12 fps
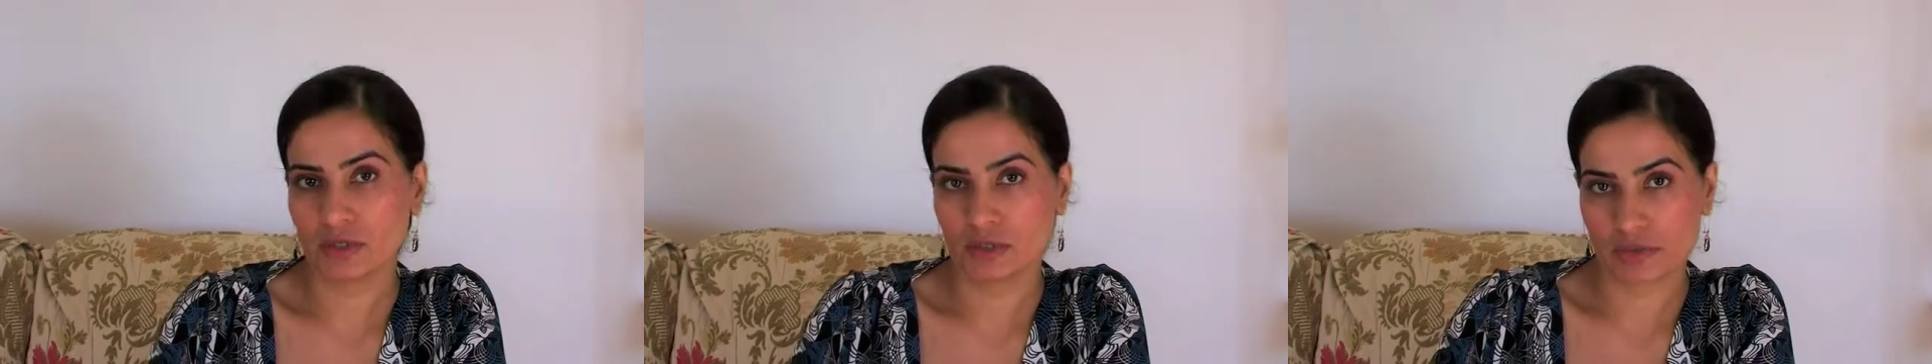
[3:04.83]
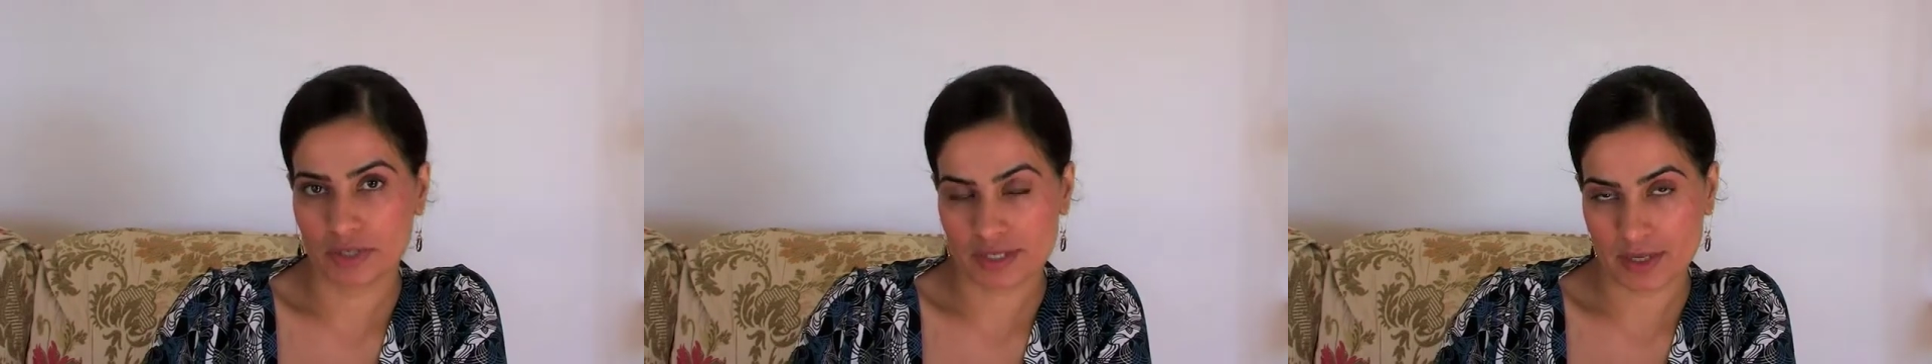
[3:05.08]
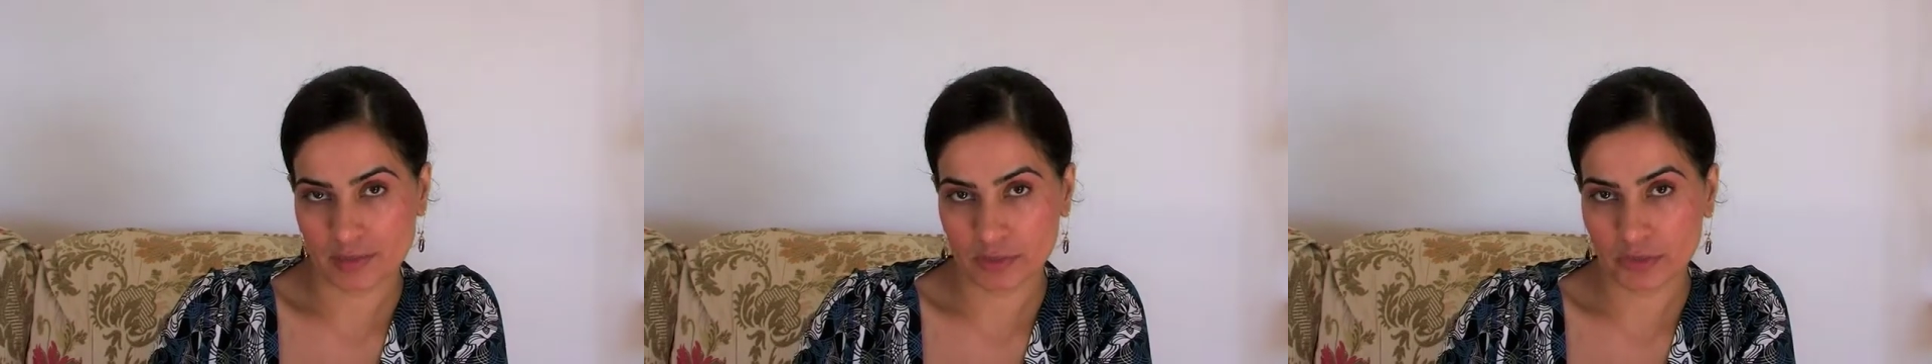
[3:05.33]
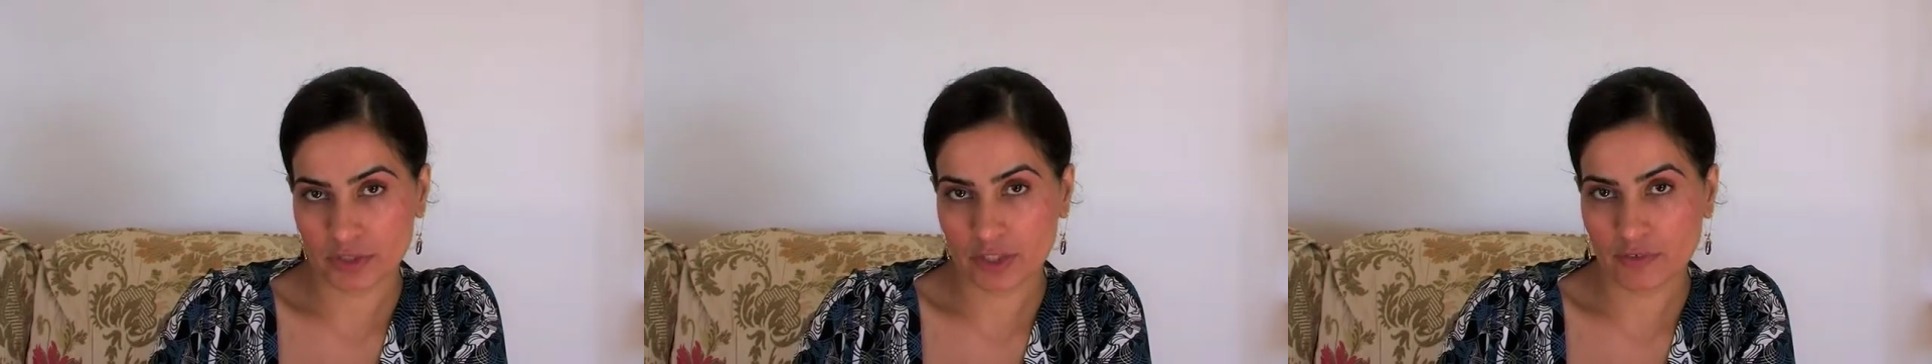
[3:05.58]
to December
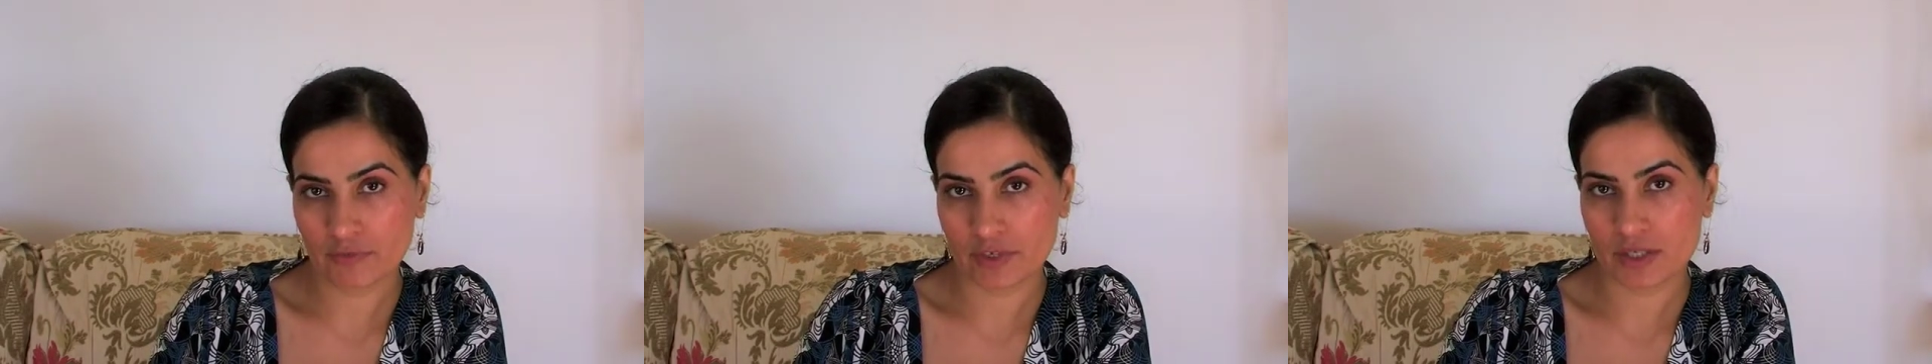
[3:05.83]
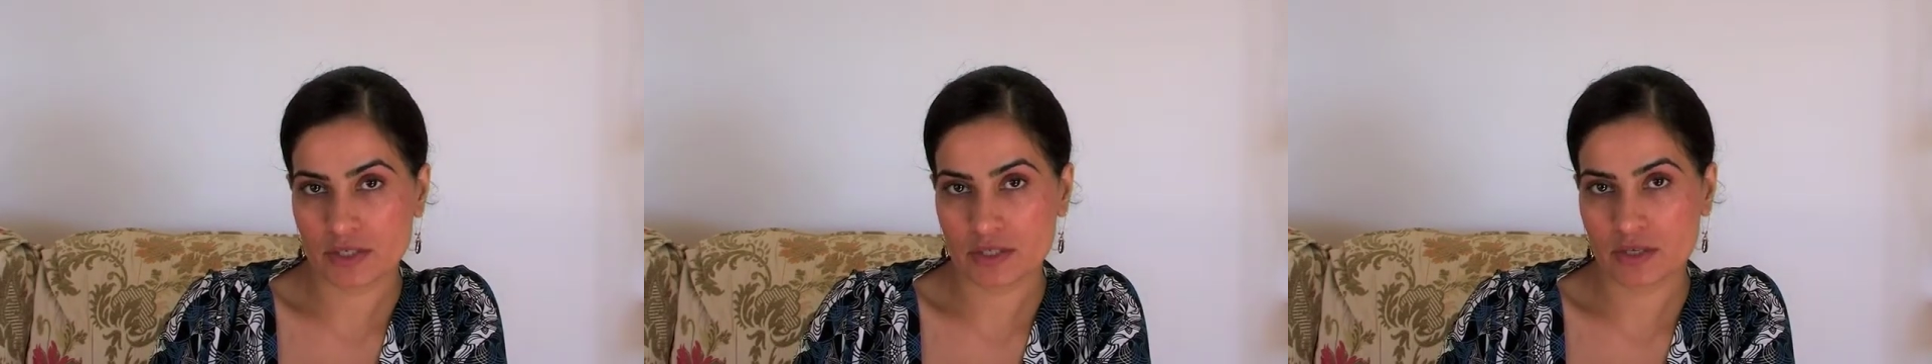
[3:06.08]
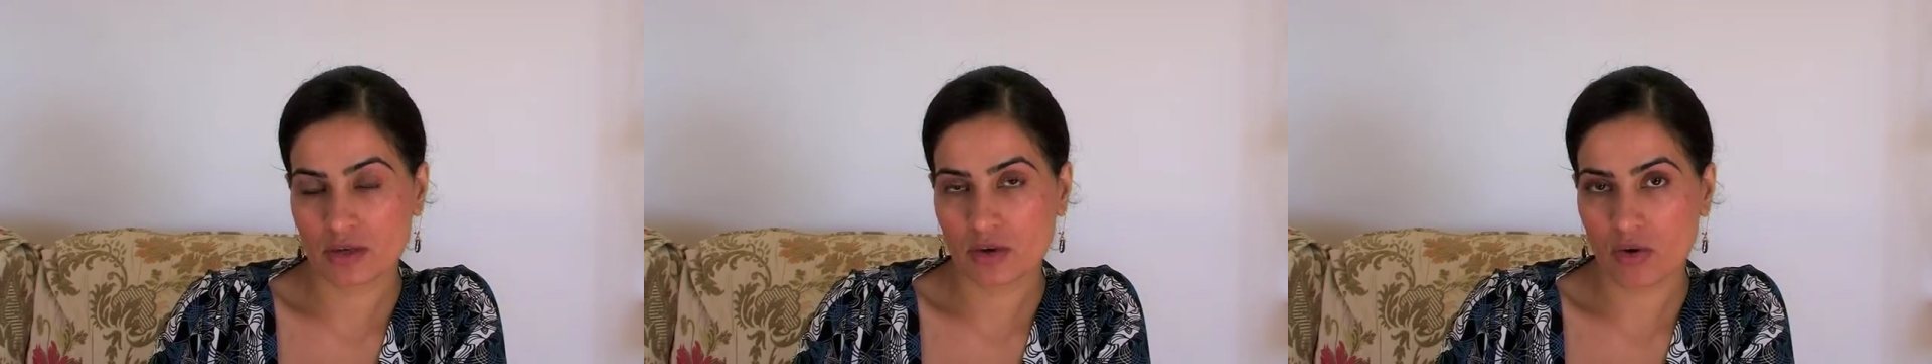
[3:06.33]
31st,